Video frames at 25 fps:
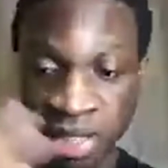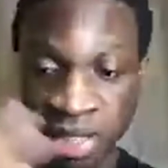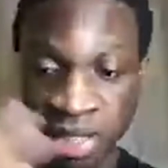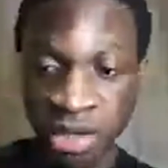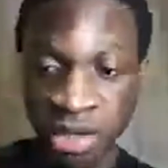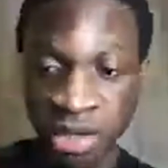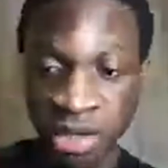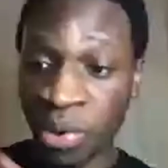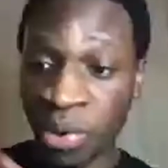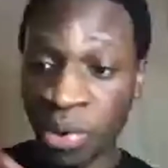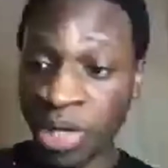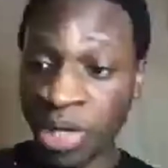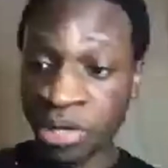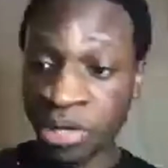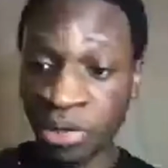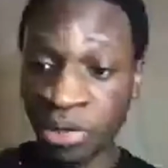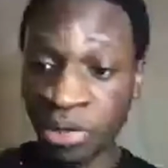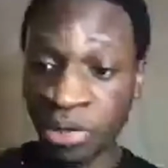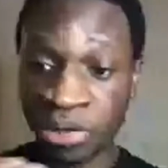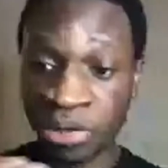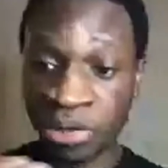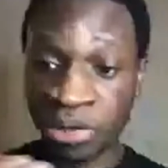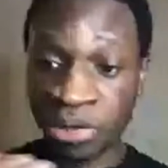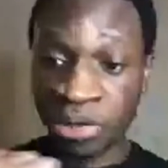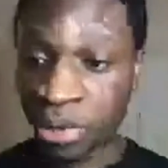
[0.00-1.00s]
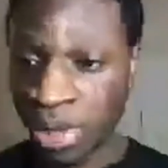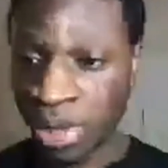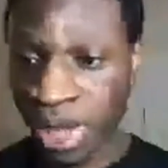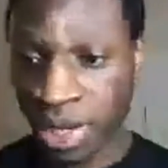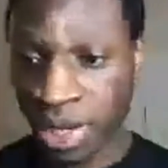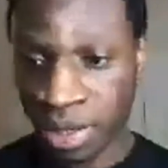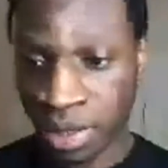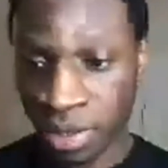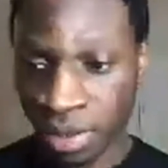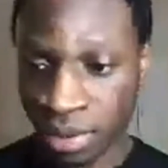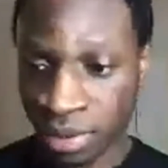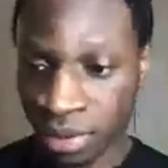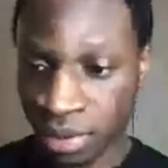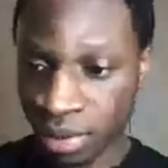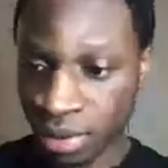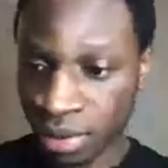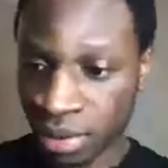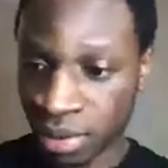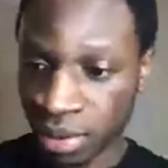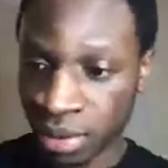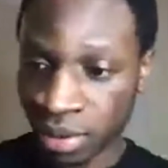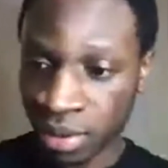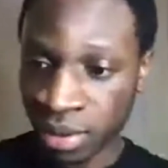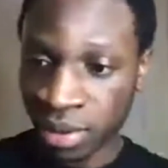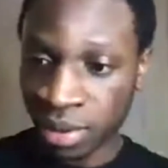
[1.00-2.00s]
school, and
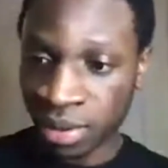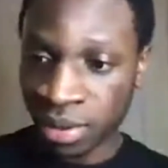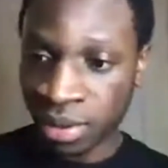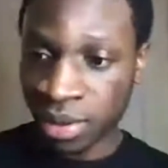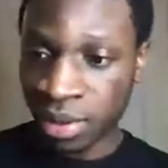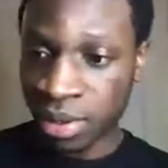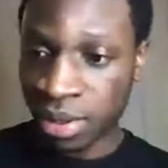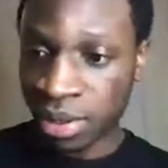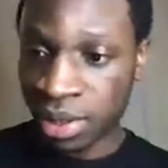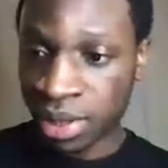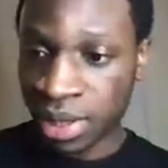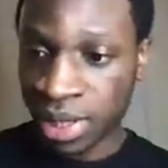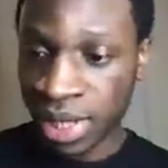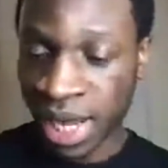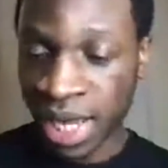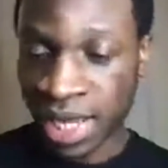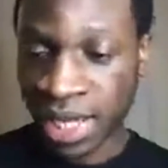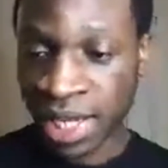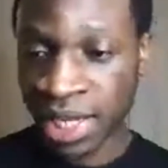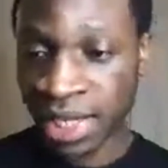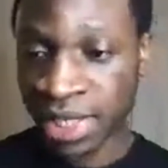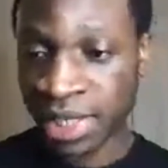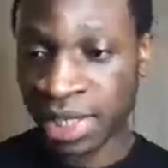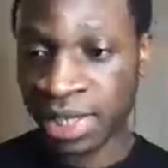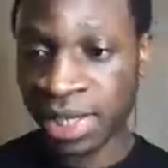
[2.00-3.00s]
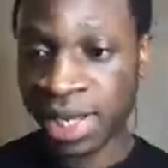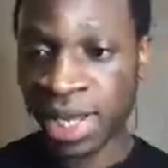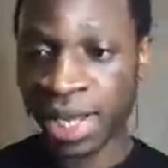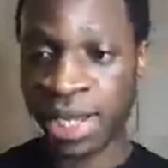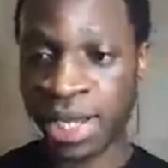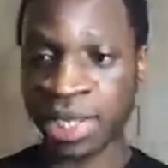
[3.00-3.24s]
like it's like